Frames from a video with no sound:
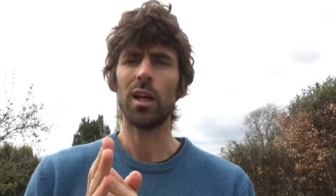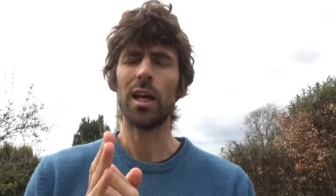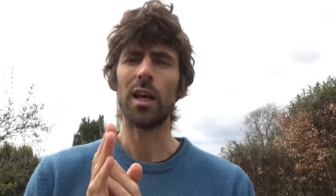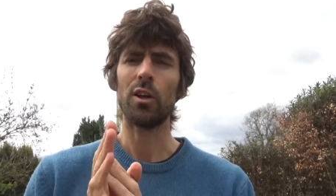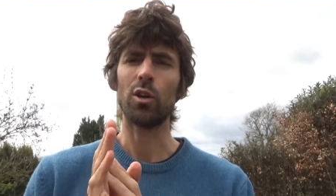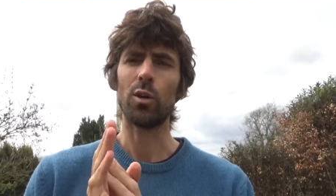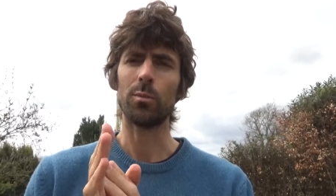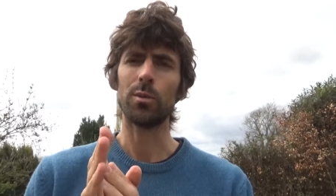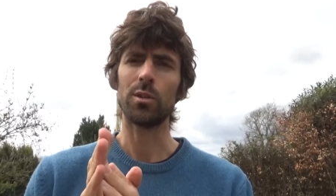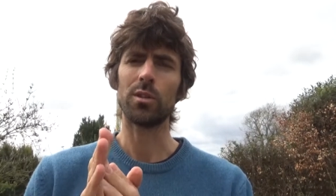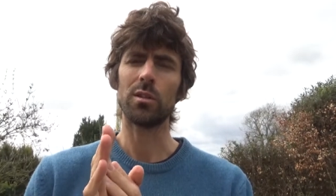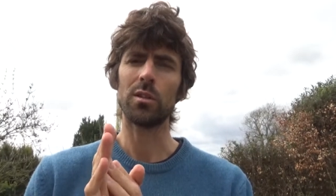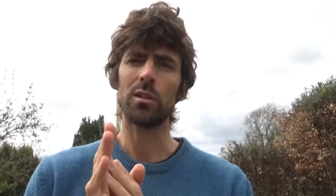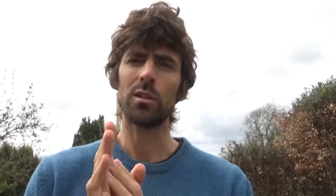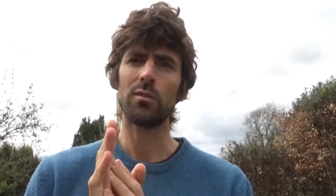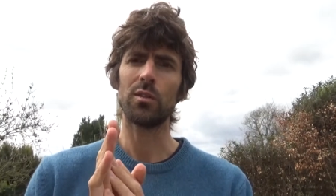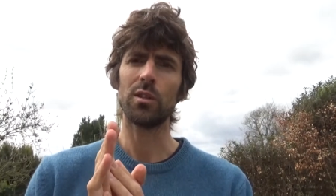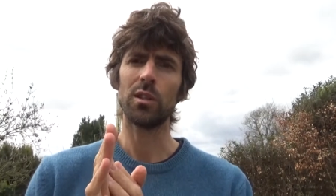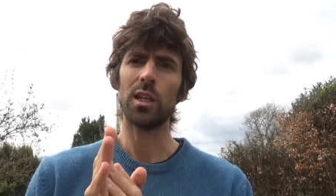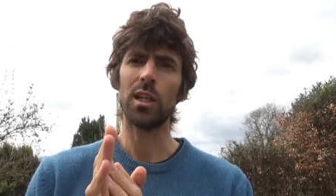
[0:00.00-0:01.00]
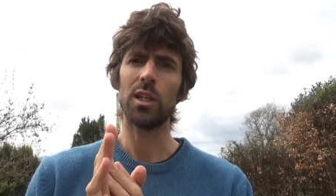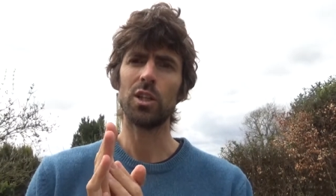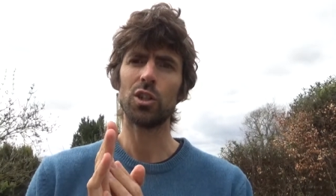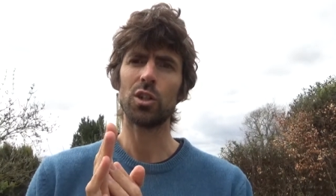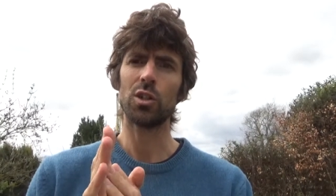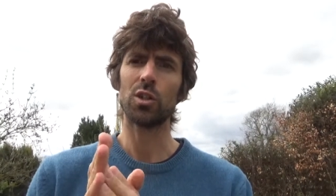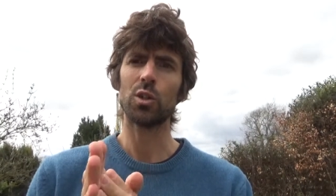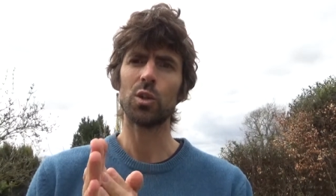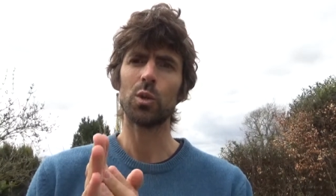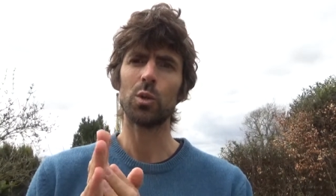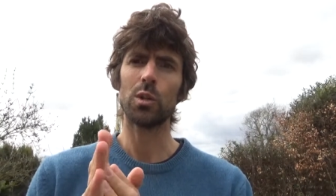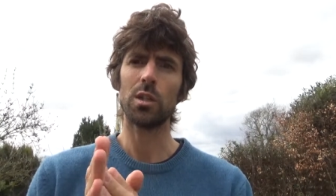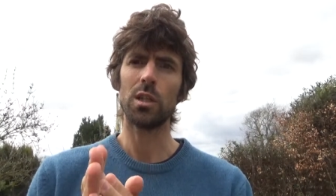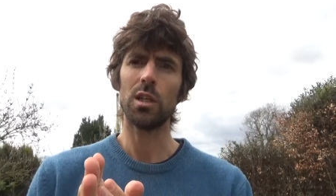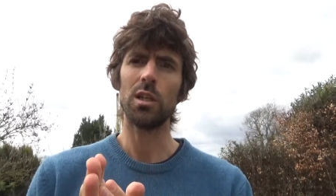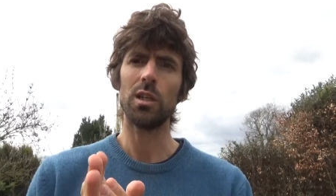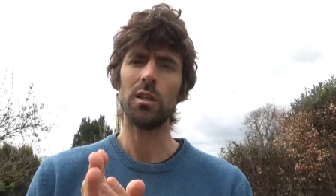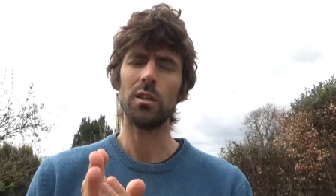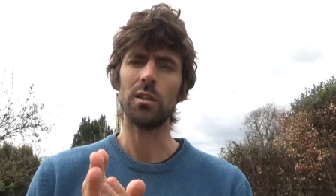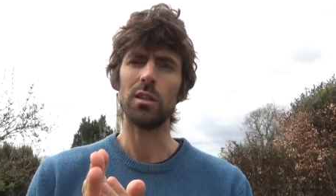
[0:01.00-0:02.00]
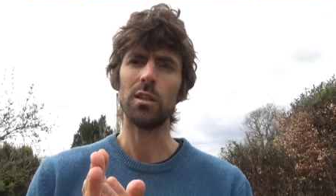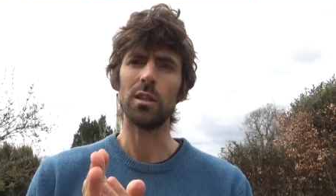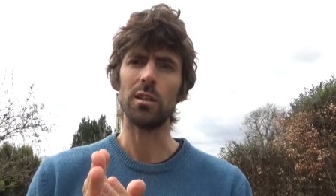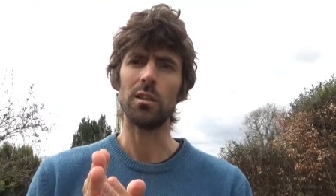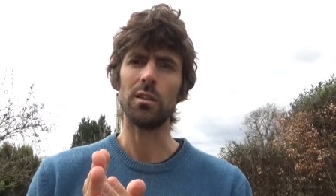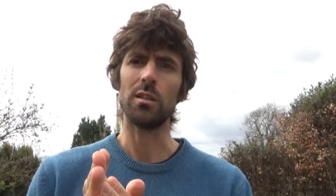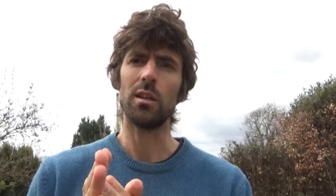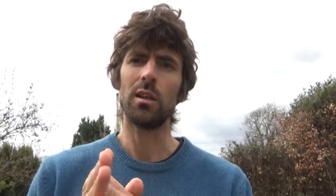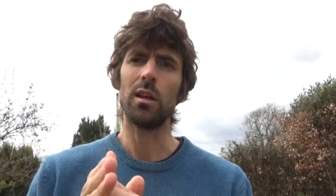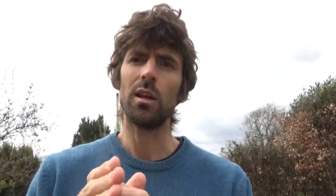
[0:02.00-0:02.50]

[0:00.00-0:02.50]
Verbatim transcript: and observed nature so keenly